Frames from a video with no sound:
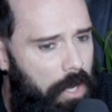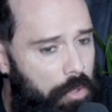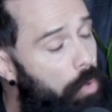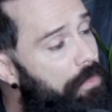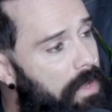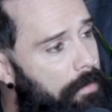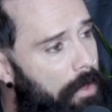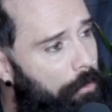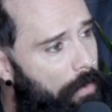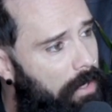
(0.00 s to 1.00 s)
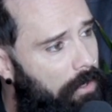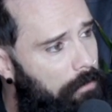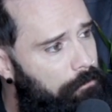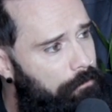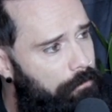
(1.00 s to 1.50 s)
a cool thing about the
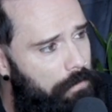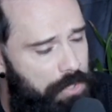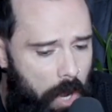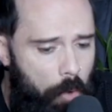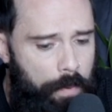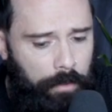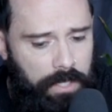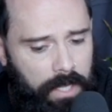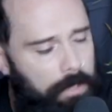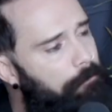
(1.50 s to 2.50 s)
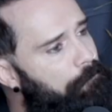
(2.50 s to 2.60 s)
record. Very cool. So I hope people dig it.